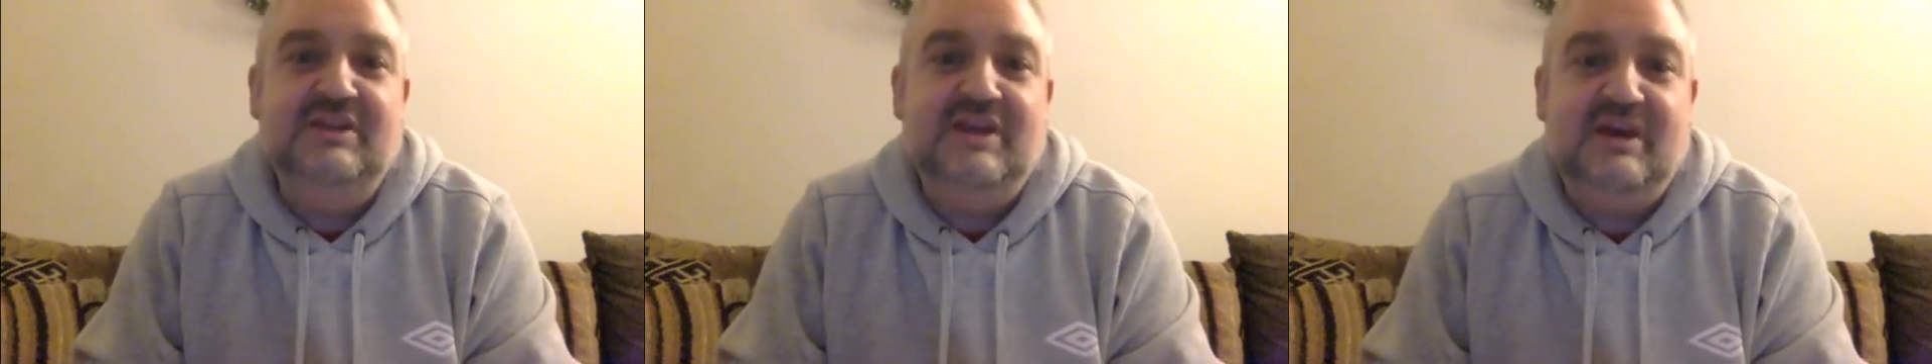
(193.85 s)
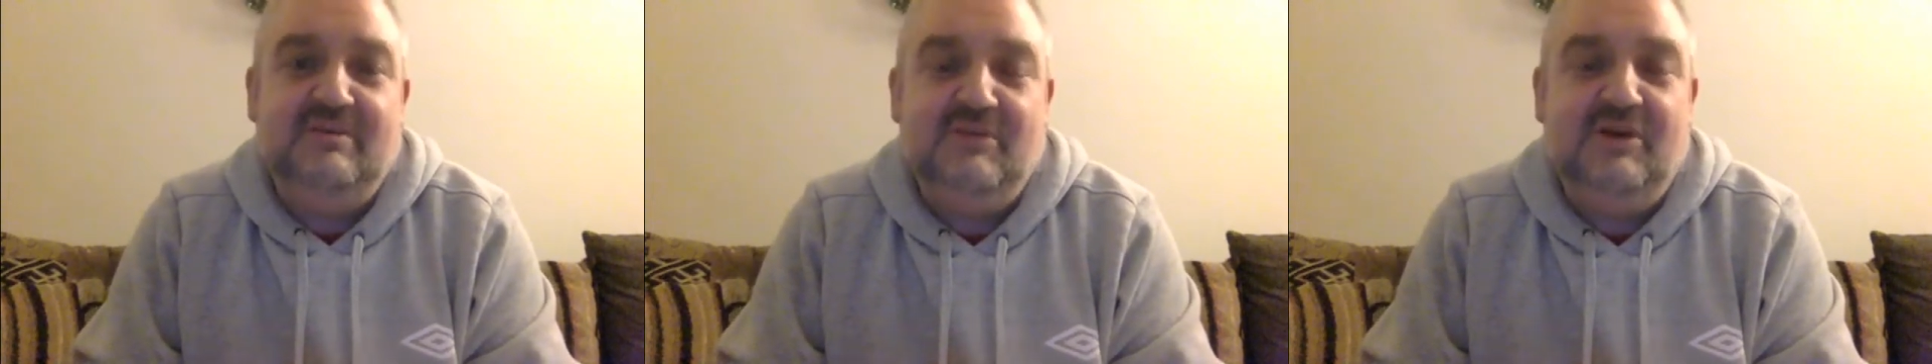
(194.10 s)

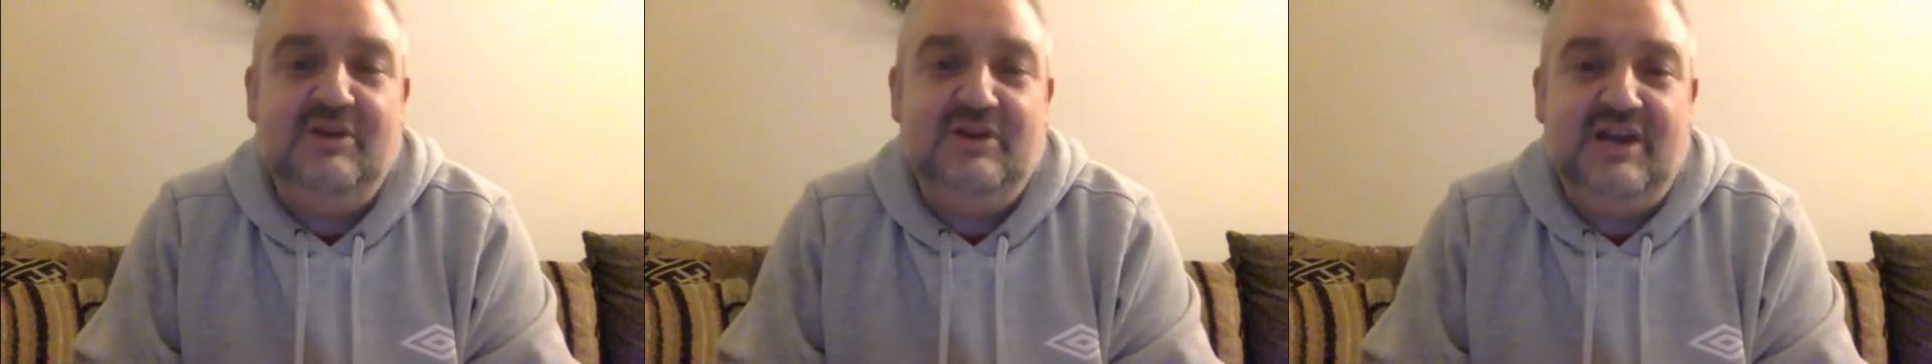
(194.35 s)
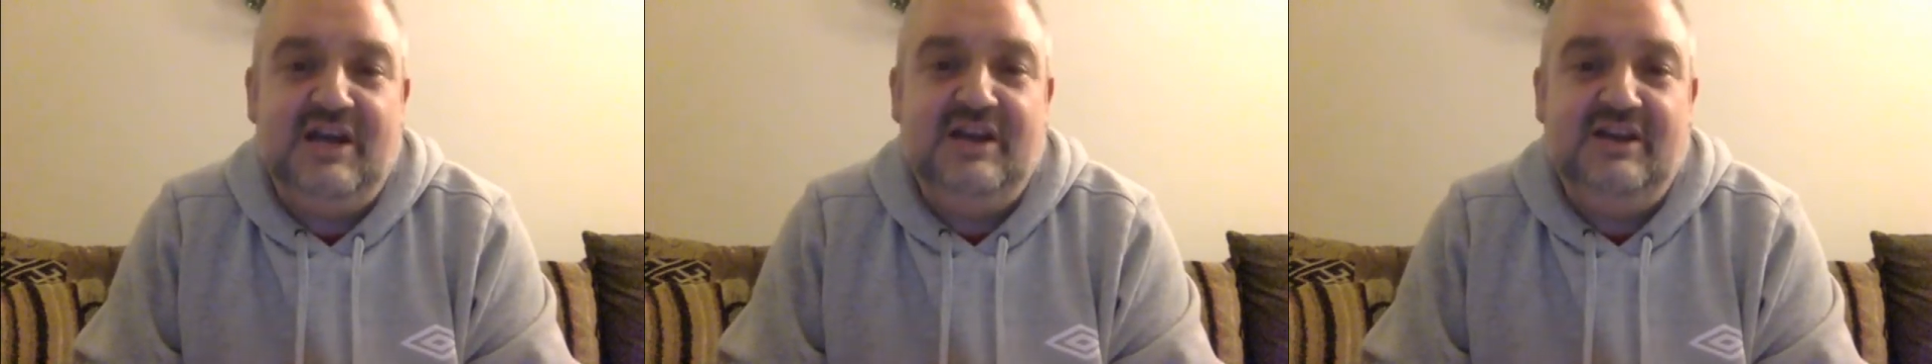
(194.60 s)
that more
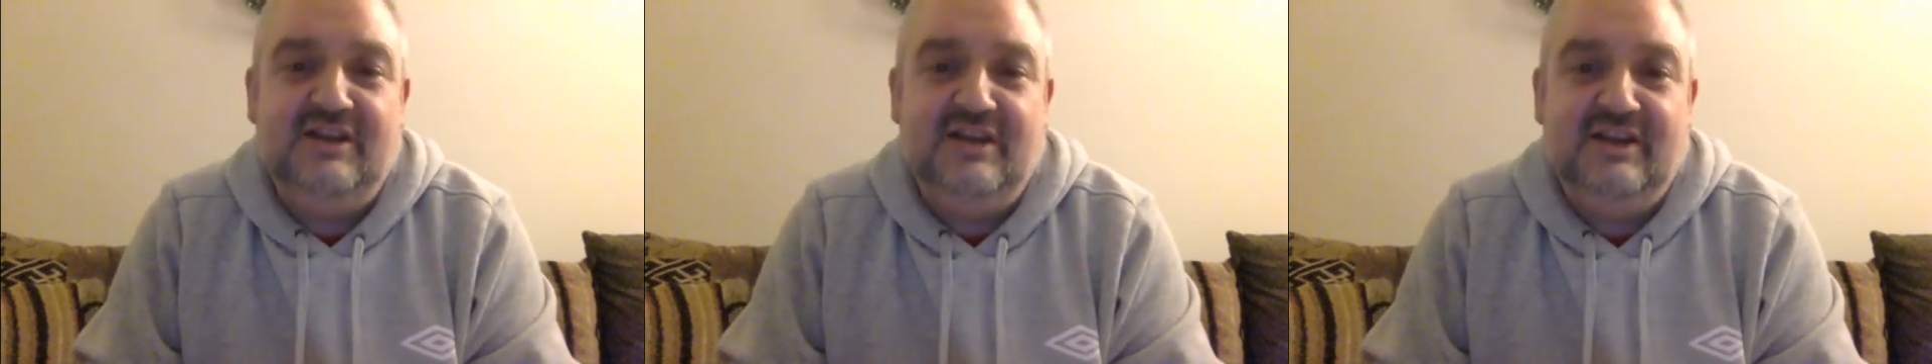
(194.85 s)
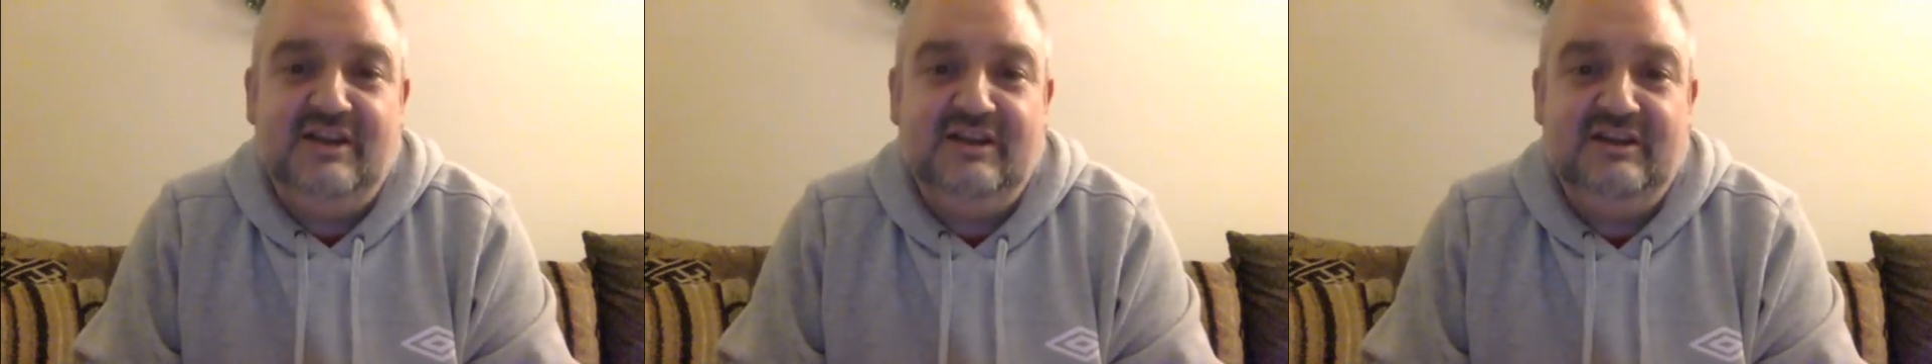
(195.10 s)
than
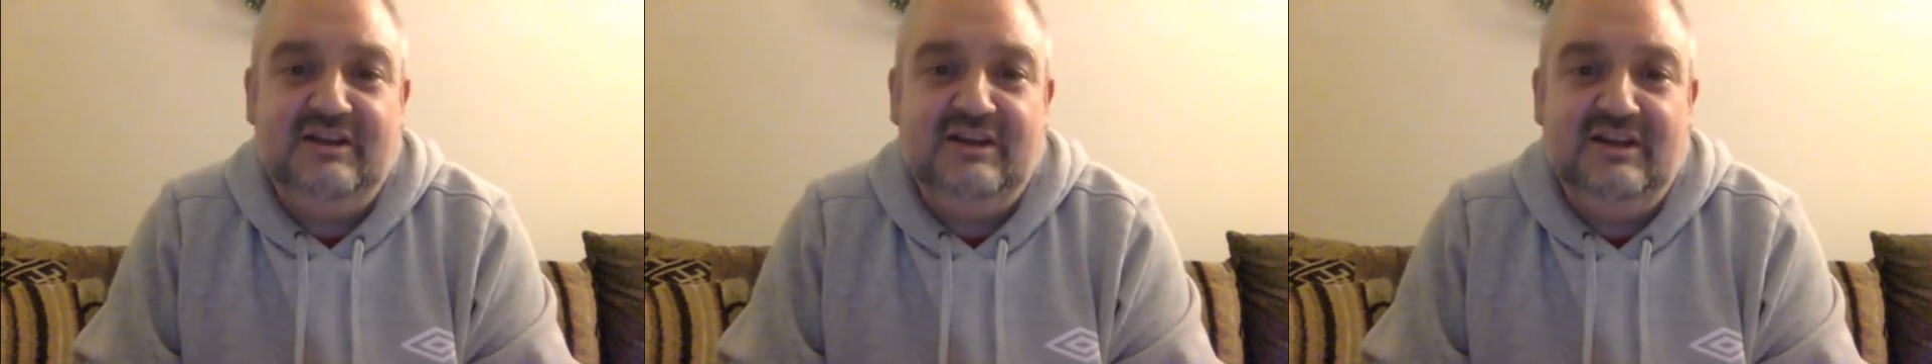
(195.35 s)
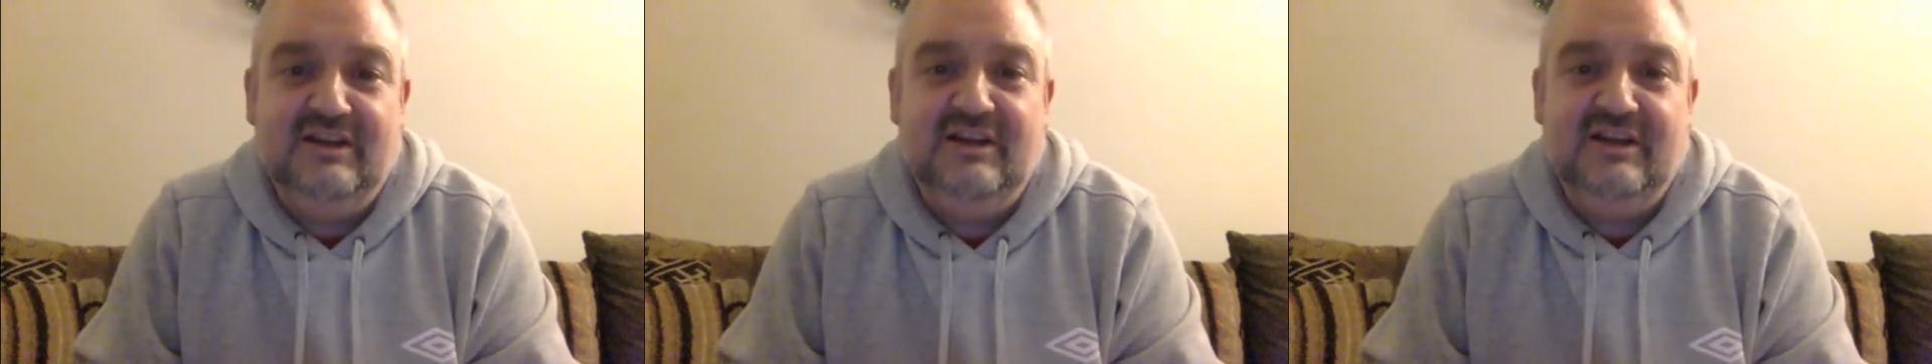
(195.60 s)
anything,
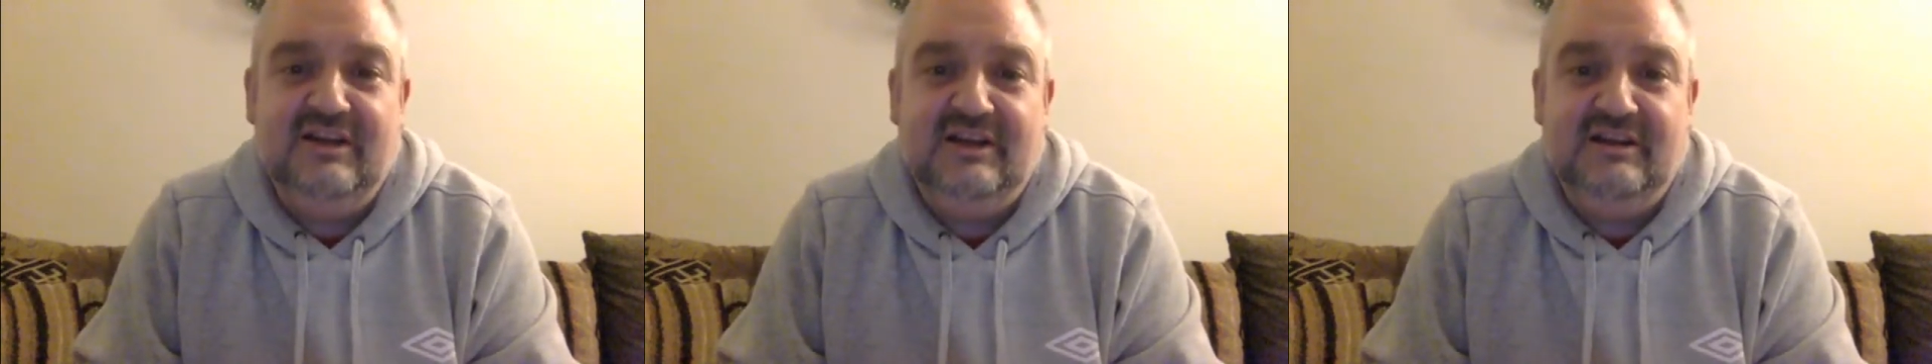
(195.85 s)
I think.